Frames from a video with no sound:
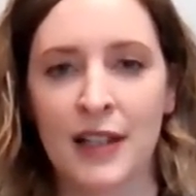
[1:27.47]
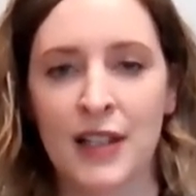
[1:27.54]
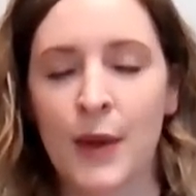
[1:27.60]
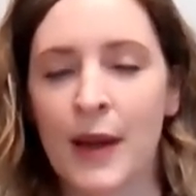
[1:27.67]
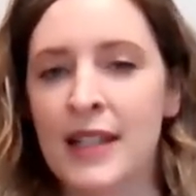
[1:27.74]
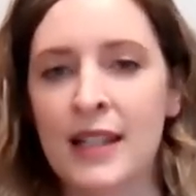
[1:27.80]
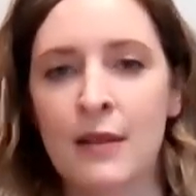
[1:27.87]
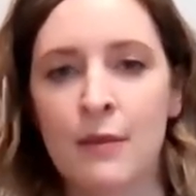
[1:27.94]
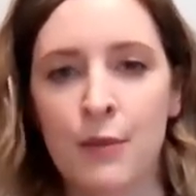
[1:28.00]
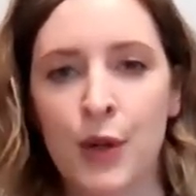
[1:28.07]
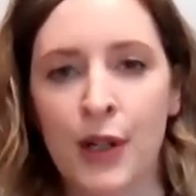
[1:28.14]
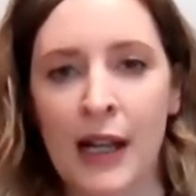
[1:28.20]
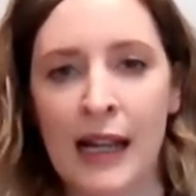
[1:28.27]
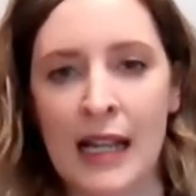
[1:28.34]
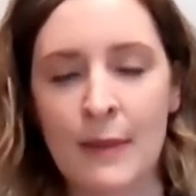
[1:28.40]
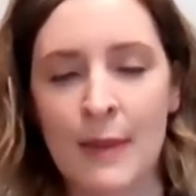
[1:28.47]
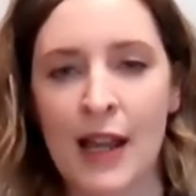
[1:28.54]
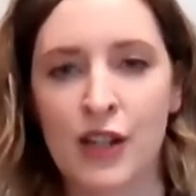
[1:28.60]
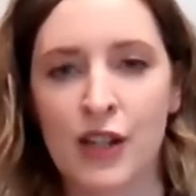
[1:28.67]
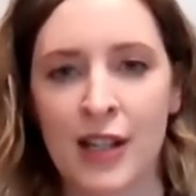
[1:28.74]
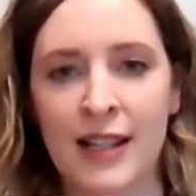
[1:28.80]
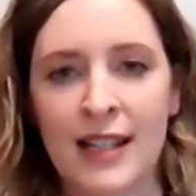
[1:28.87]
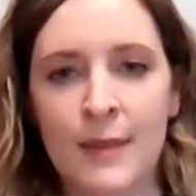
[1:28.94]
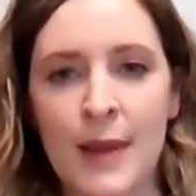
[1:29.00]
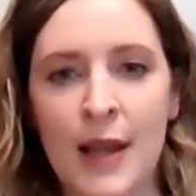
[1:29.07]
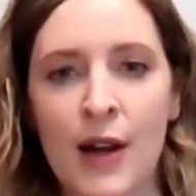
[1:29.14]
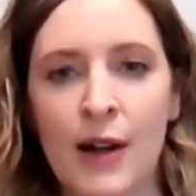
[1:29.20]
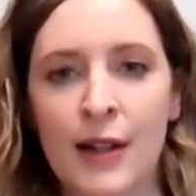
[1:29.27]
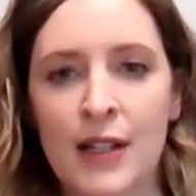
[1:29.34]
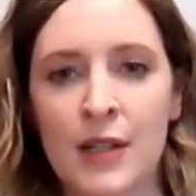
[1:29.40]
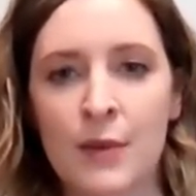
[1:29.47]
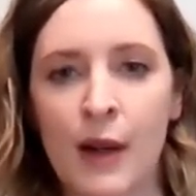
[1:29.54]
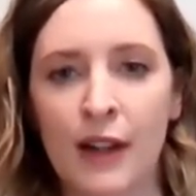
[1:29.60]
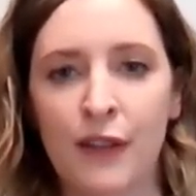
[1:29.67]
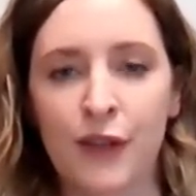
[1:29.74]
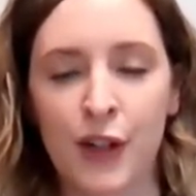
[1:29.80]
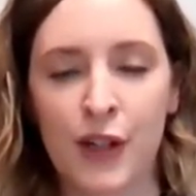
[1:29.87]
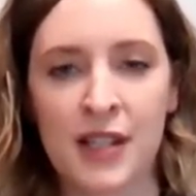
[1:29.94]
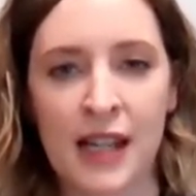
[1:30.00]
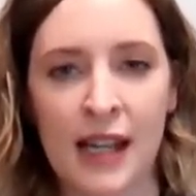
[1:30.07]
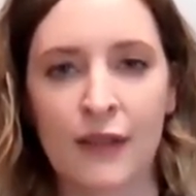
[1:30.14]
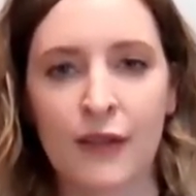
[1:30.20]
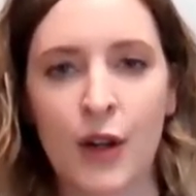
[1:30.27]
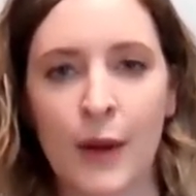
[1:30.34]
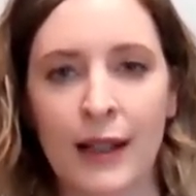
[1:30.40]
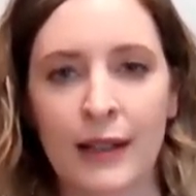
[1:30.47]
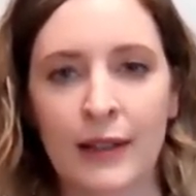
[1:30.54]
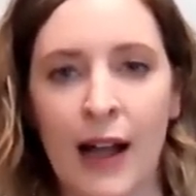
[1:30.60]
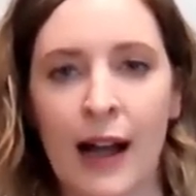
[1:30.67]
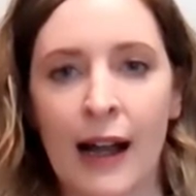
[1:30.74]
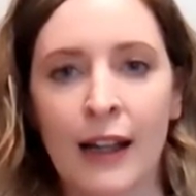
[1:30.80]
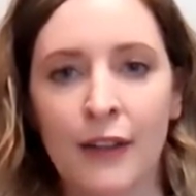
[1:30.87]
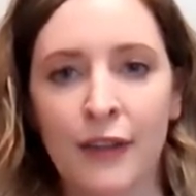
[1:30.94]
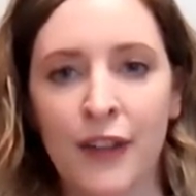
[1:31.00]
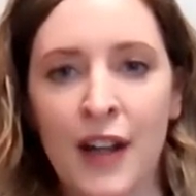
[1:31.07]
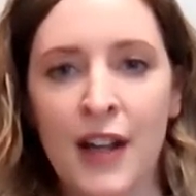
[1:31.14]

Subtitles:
So I didn't book any patients beyond my first day of going live